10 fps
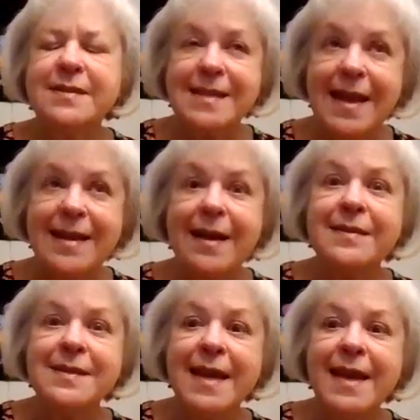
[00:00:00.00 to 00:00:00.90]
said,
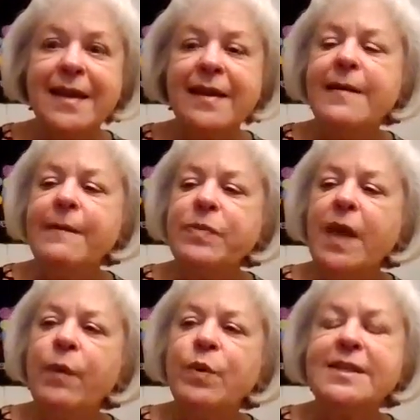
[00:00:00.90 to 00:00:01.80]
I'll take
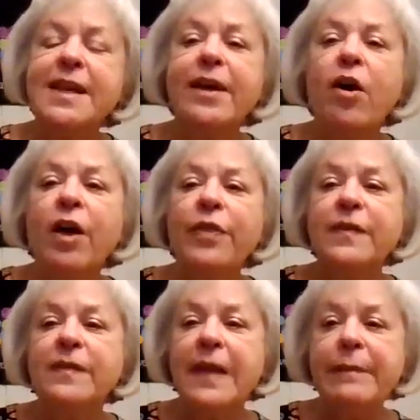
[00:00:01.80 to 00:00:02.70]
I would take all
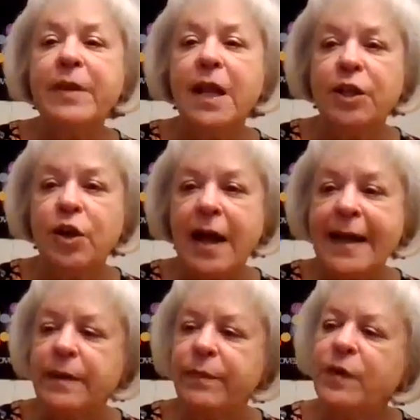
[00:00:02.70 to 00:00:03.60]
the same color
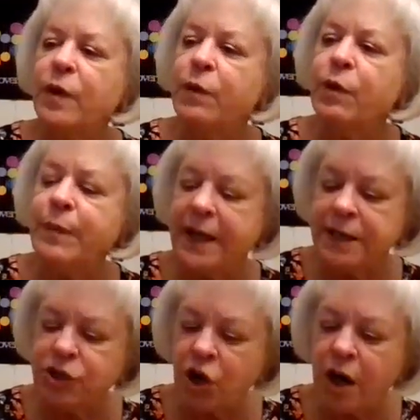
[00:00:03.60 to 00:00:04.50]
items. So it would be
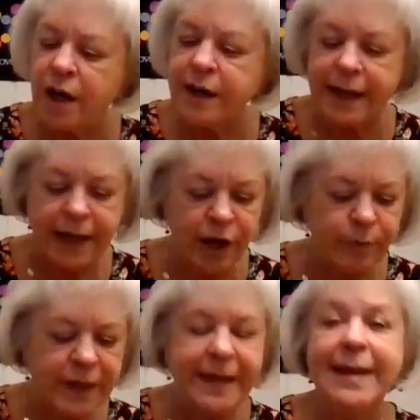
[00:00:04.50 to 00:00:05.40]
a dog, an
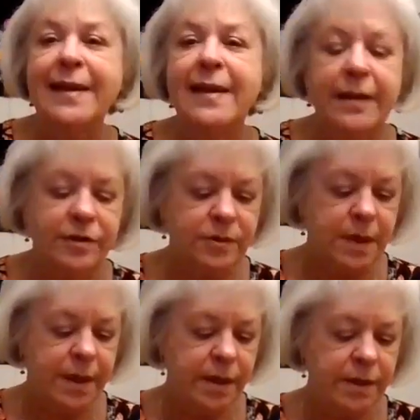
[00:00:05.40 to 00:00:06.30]
airplane, and a
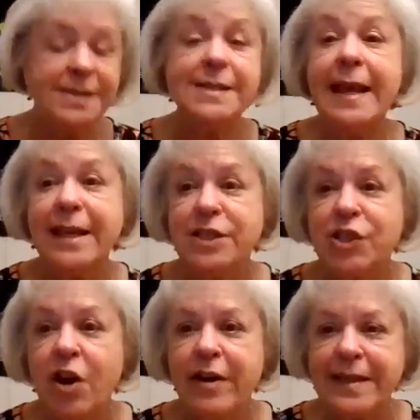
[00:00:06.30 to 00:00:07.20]

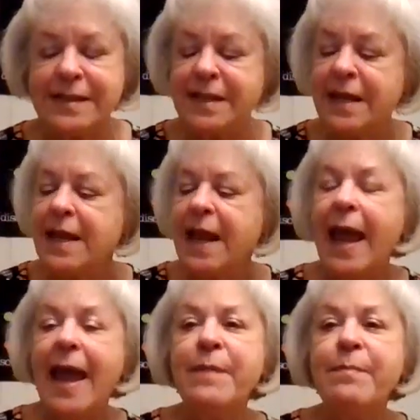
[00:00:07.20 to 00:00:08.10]
stegosaurus
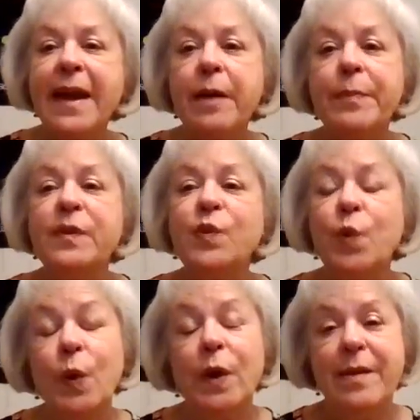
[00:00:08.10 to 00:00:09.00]
and make up a
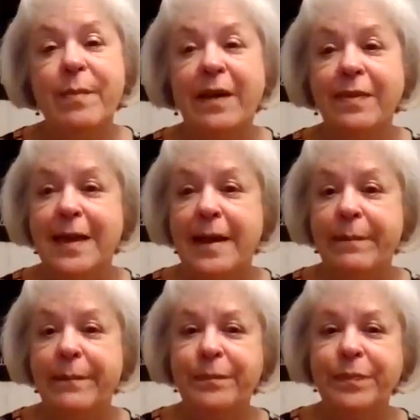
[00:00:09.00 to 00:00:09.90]
story about
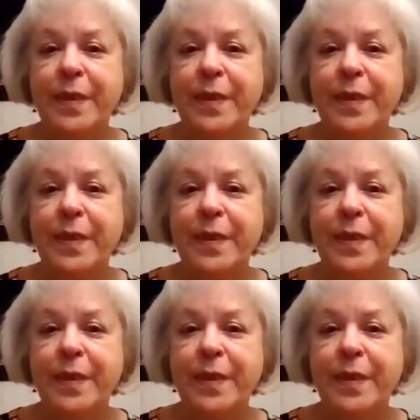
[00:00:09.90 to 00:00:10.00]
them.